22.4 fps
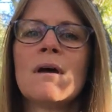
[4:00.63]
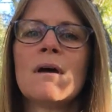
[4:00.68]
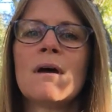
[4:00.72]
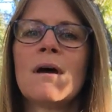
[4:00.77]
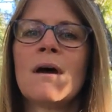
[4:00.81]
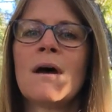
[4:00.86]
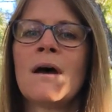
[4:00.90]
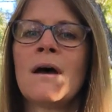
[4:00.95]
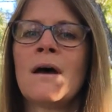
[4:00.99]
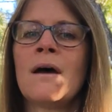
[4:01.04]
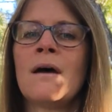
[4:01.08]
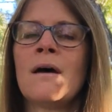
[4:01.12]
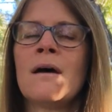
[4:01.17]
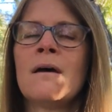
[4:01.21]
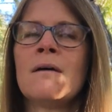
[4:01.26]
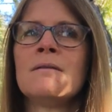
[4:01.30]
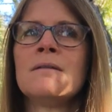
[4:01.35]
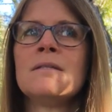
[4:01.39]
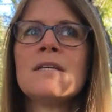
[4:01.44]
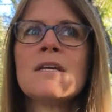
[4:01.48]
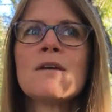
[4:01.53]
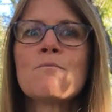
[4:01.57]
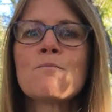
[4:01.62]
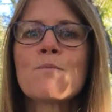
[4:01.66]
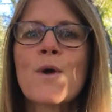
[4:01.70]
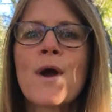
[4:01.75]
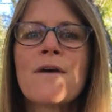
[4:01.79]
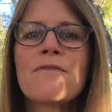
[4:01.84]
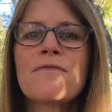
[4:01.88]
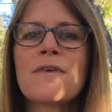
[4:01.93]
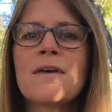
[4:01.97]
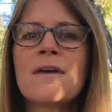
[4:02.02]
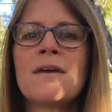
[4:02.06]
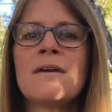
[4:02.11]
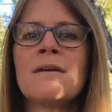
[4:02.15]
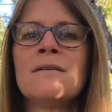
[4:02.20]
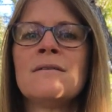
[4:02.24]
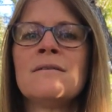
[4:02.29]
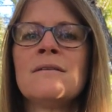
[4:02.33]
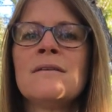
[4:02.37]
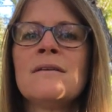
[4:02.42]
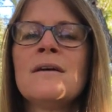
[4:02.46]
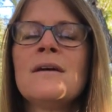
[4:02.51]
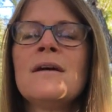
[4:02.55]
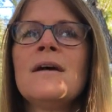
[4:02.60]
a deep breath
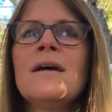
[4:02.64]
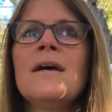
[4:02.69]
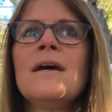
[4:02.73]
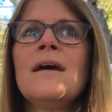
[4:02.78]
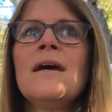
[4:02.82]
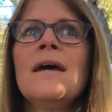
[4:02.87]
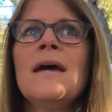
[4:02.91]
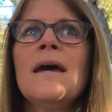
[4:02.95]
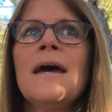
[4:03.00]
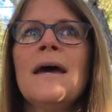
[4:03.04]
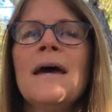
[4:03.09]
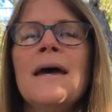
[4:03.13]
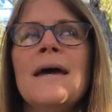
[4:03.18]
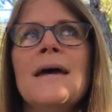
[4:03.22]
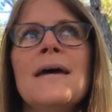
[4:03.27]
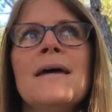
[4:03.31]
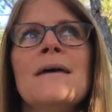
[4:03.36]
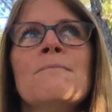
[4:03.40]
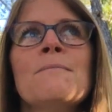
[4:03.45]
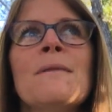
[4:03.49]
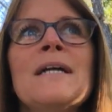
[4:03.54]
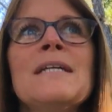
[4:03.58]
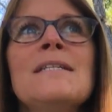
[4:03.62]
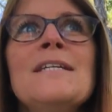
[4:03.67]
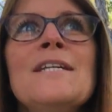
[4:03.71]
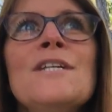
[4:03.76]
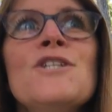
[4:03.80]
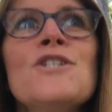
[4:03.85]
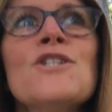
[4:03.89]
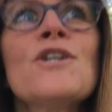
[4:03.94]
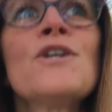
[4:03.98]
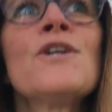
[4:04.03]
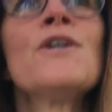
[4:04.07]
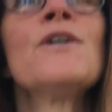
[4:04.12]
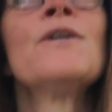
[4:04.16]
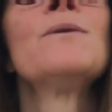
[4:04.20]
in. My teacher,